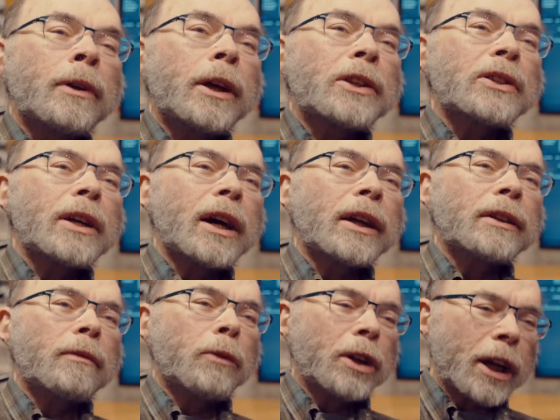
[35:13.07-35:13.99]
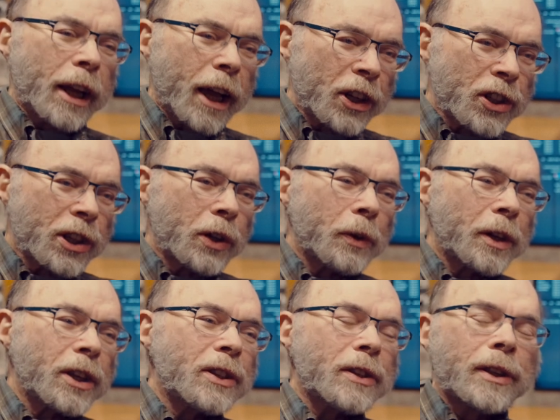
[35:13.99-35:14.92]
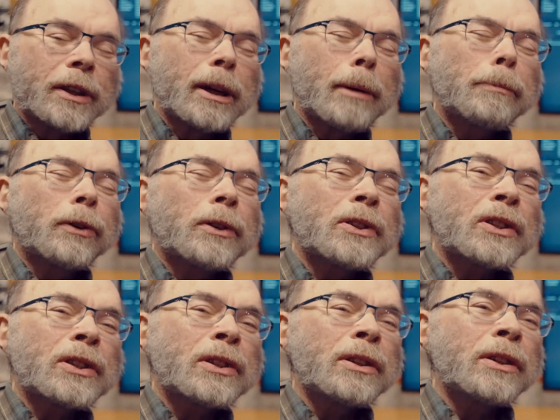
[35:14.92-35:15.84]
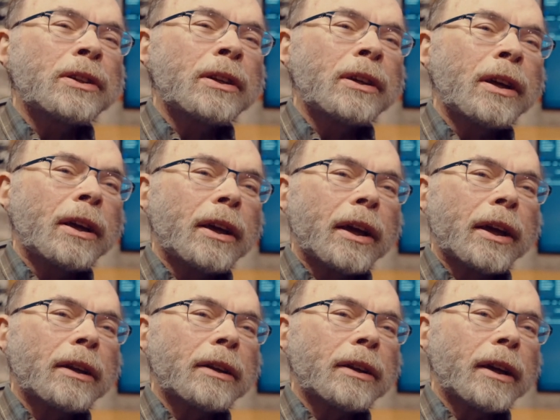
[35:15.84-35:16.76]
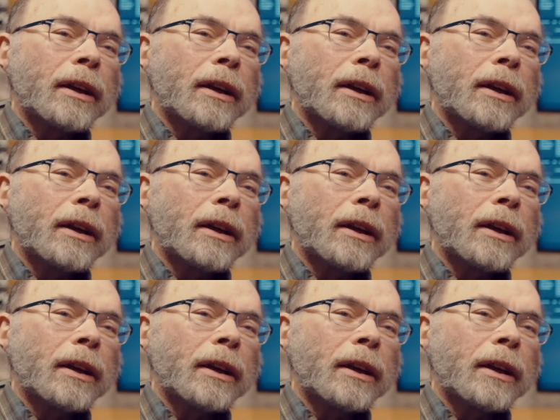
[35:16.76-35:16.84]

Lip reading: We're not actually going into the numbers and